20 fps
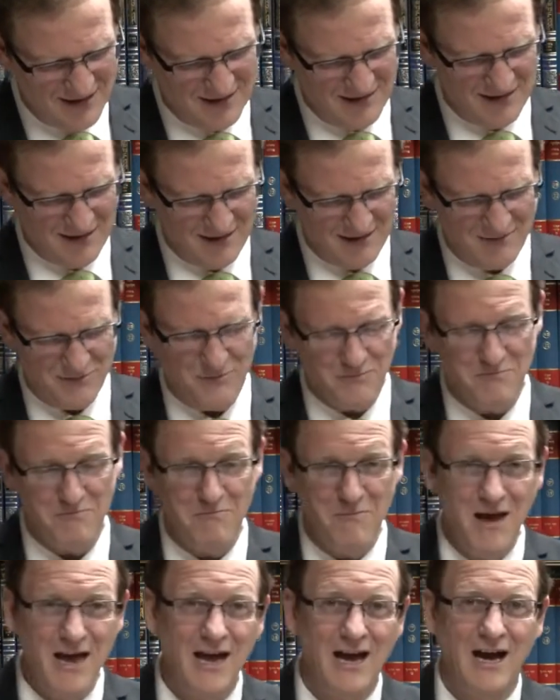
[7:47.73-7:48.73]
that
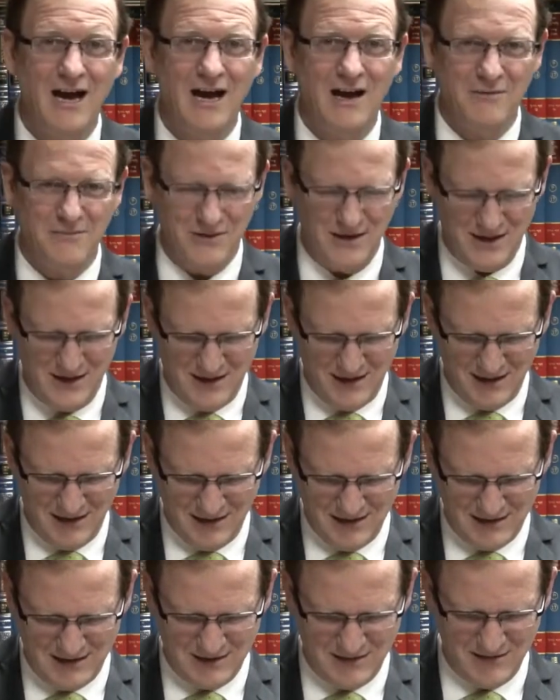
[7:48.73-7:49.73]
Me Ama
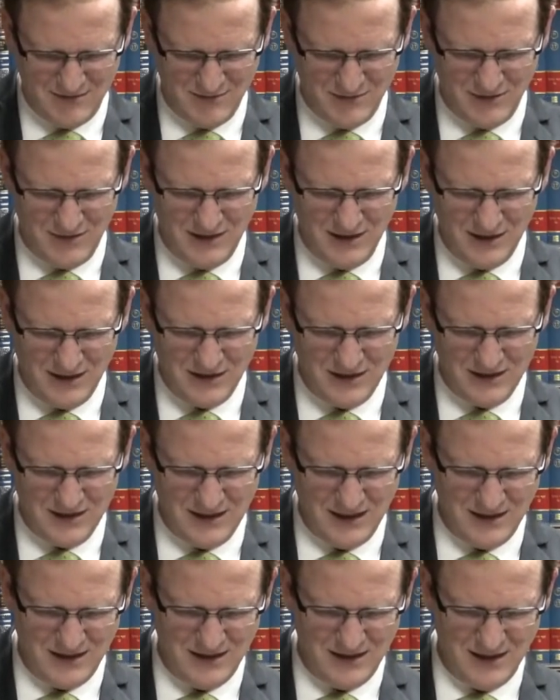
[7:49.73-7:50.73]
Aretz come to teach us
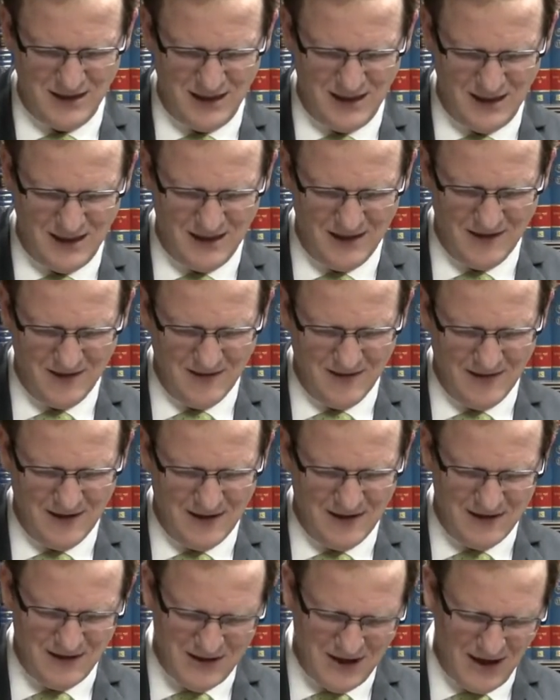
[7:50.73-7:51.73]
that he
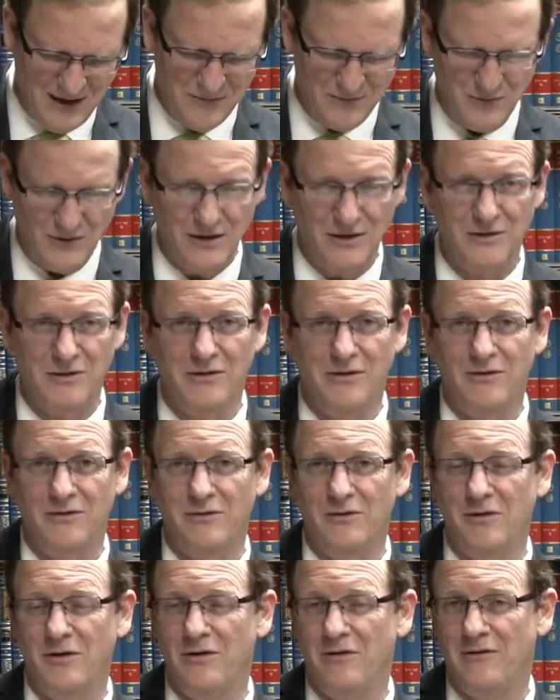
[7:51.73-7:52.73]
not bring
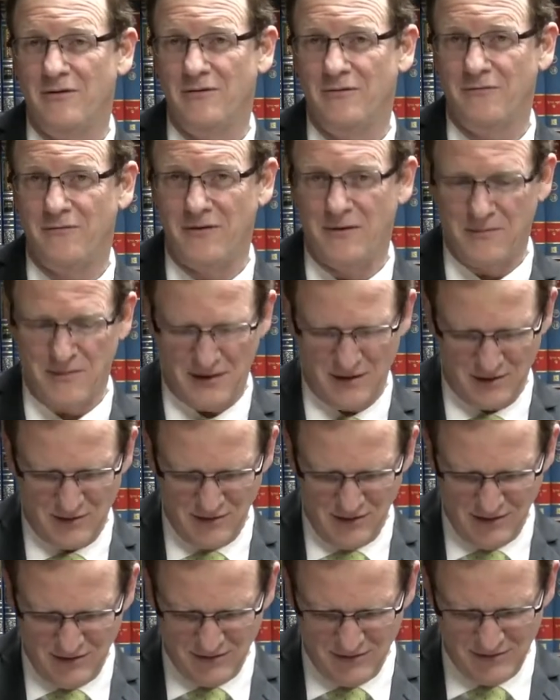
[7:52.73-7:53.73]
Ur or female
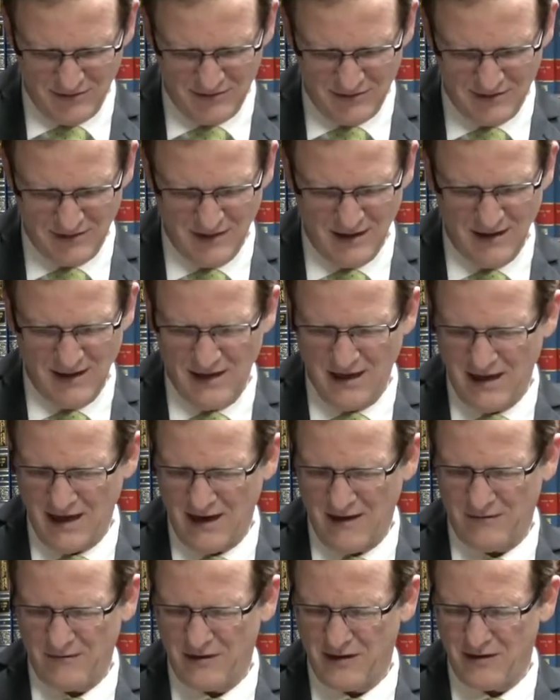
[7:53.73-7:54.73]
goat,
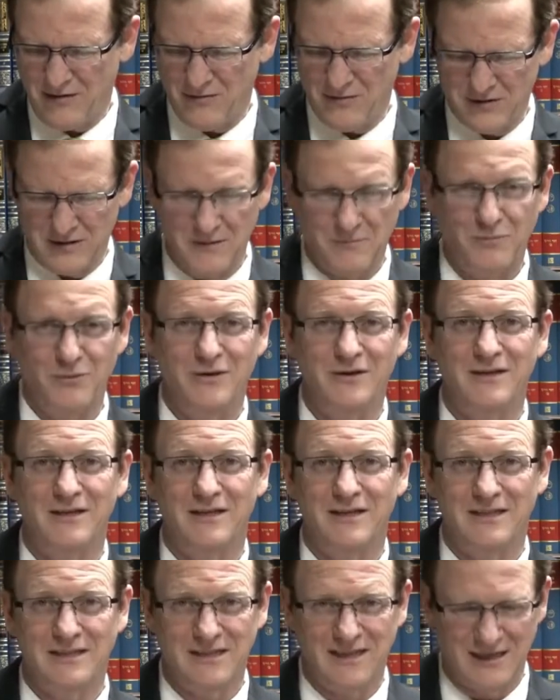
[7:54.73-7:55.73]
after he was appointed
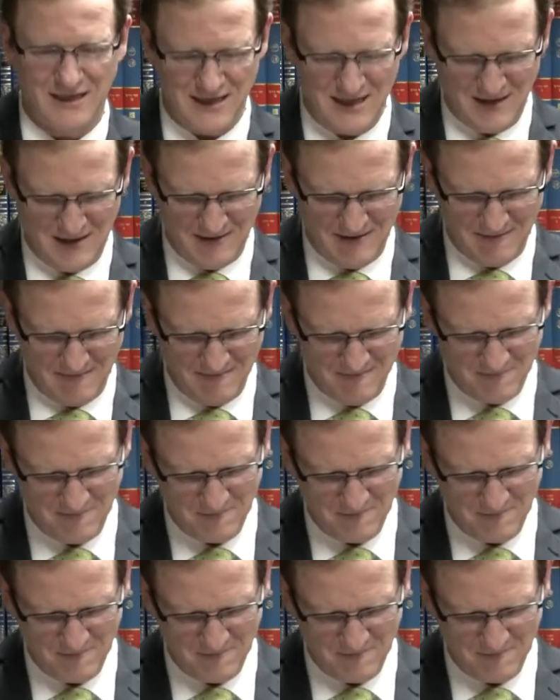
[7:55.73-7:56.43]
as a king.